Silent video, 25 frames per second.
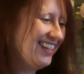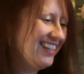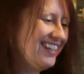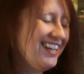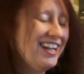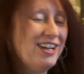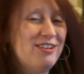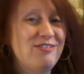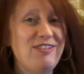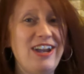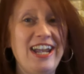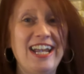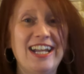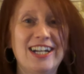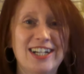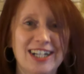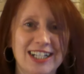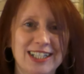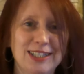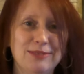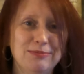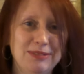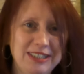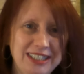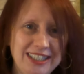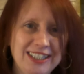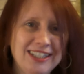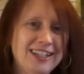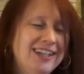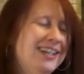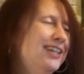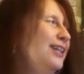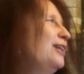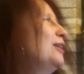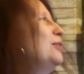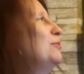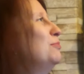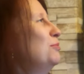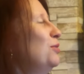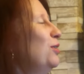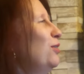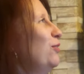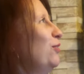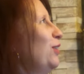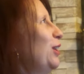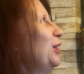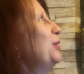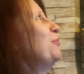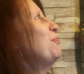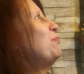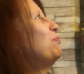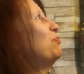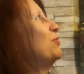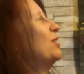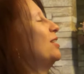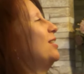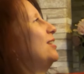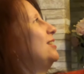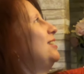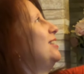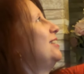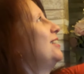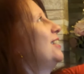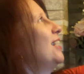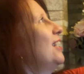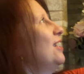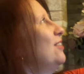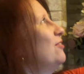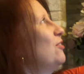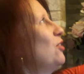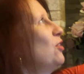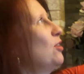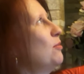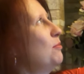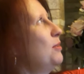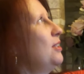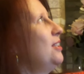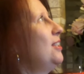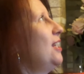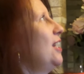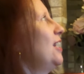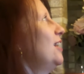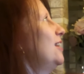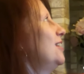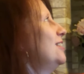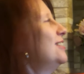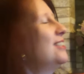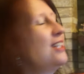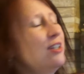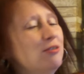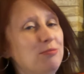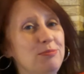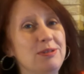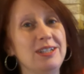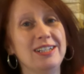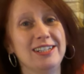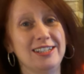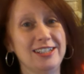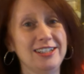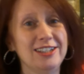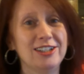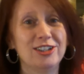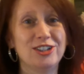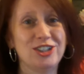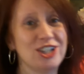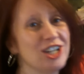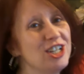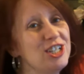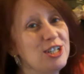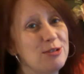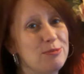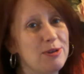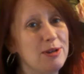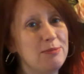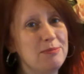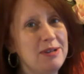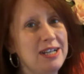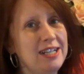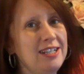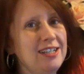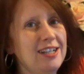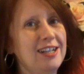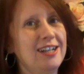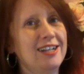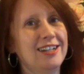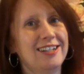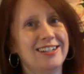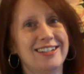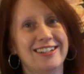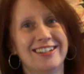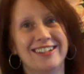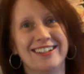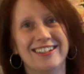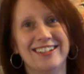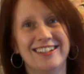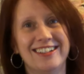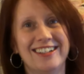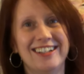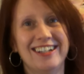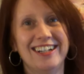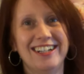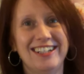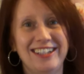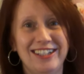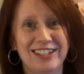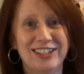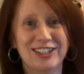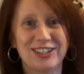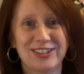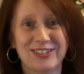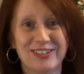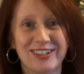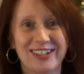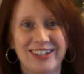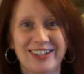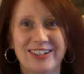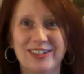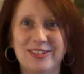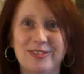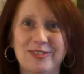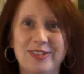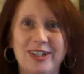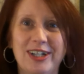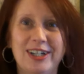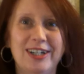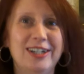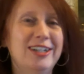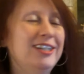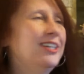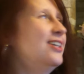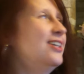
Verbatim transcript: Not a very Christmas movie, because it's kind of all about death and stuff, but they're gingerbread men. What are you doing? And they're so cute. What? You've